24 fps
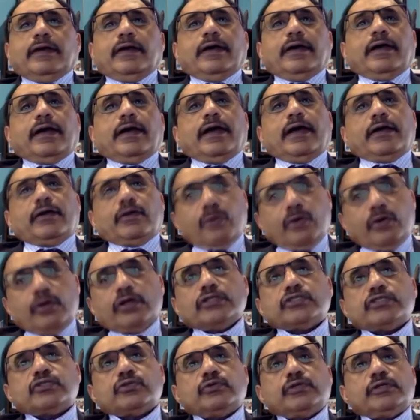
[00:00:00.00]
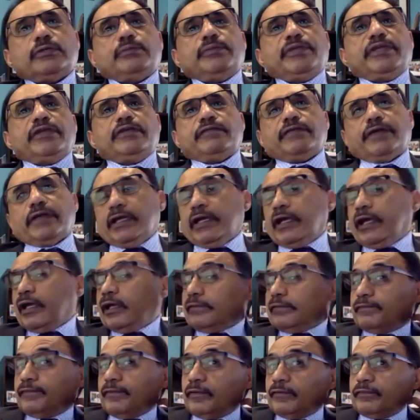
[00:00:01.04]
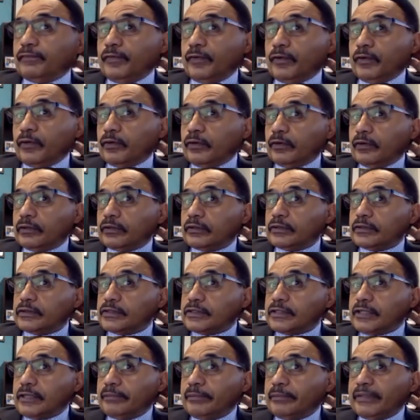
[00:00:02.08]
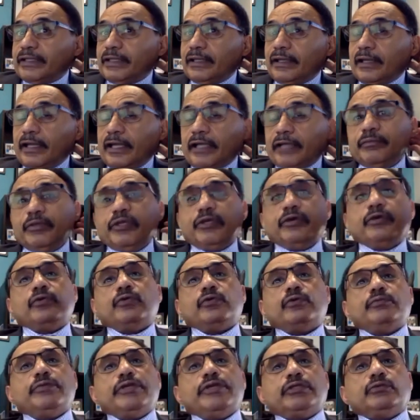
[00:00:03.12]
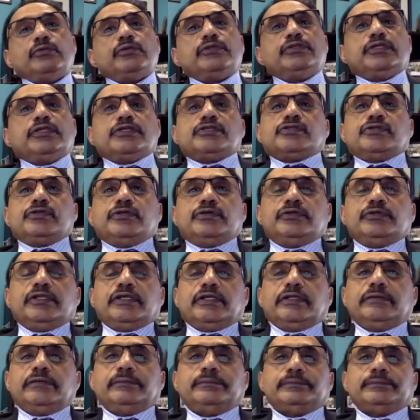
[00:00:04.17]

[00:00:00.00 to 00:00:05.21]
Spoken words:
And also will be very helpful for somebody like me who meet with the student